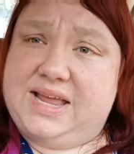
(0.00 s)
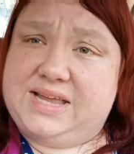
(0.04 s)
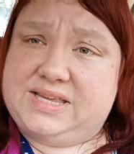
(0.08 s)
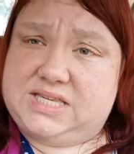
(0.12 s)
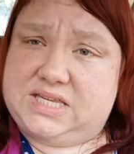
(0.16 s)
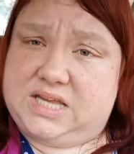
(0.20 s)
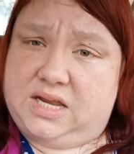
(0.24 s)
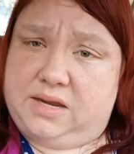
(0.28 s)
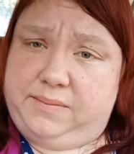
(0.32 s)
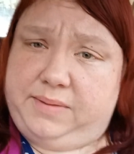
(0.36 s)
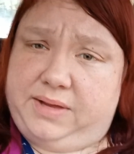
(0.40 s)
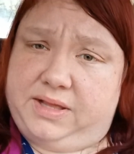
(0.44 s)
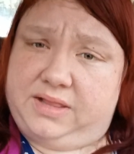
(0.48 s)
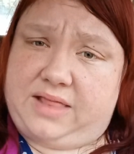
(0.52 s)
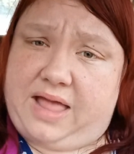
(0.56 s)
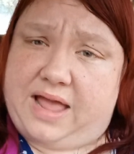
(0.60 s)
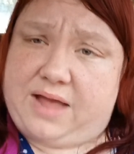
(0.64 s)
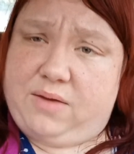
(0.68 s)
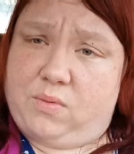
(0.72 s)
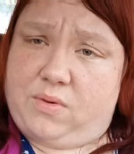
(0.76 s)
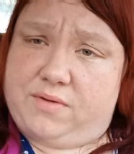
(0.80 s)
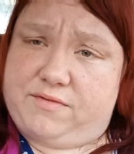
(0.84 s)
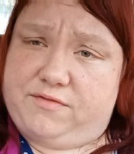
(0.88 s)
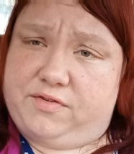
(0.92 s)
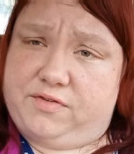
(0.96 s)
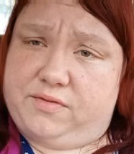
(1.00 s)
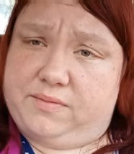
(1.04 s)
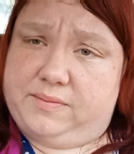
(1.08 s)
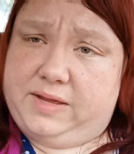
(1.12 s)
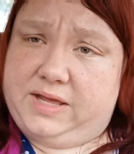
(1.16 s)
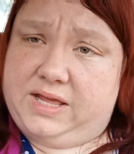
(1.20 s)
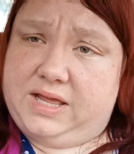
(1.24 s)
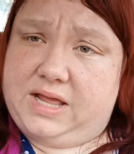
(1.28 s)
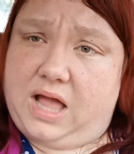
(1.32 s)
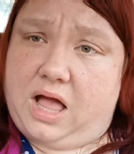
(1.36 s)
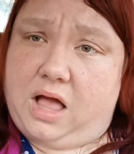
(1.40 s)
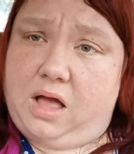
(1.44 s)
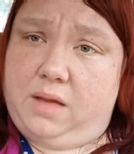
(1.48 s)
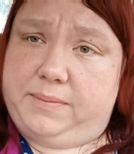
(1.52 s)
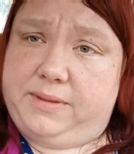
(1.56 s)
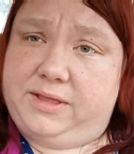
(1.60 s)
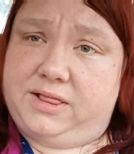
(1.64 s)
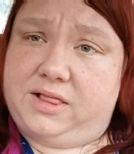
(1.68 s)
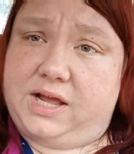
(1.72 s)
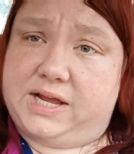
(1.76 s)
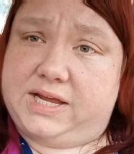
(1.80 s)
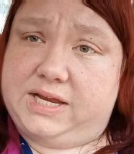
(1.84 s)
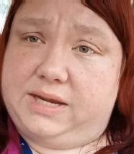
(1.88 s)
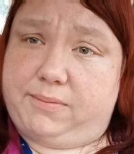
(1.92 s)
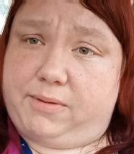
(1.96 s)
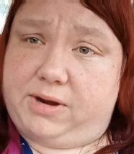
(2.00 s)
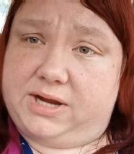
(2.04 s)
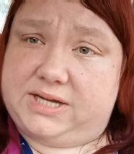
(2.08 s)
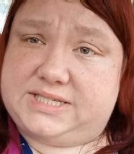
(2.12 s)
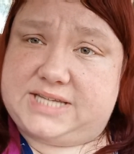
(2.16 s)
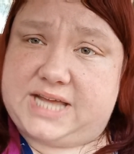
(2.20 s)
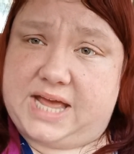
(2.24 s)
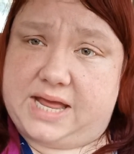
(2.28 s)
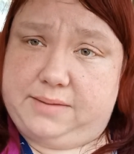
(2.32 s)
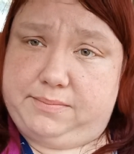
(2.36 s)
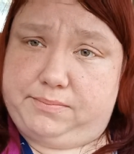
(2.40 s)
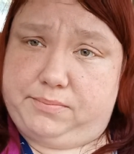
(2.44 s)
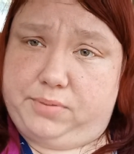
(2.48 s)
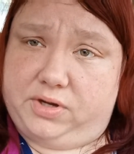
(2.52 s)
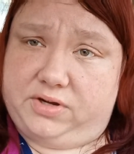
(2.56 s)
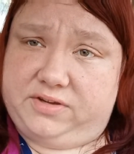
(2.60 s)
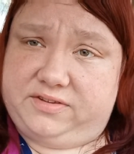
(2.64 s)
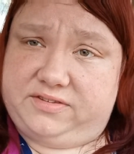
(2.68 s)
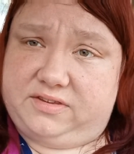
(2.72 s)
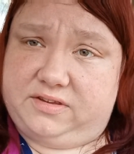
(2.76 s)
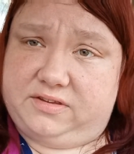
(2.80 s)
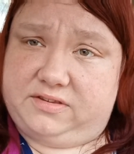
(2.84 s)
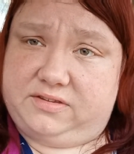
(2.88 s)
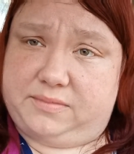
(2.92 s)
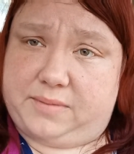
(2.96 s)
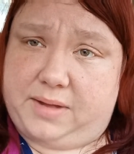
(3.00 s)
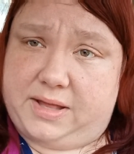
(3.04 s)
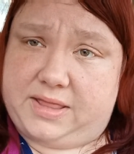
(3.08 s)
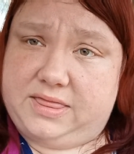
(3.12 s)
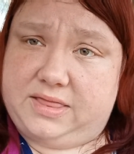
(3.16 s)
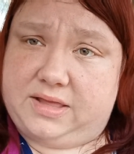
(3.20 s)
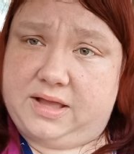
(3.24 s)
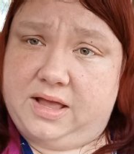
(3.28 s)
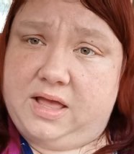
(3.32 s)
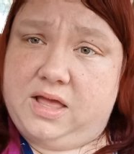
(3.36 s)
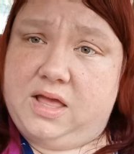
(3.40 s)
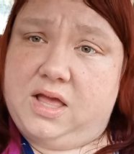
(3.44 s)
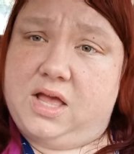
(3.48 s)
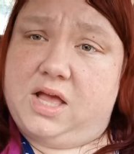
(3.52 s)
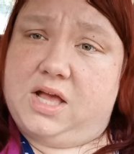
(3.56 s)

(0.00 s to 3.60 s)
it's going to be a light one for me. I'll be lucky to break 10 books this month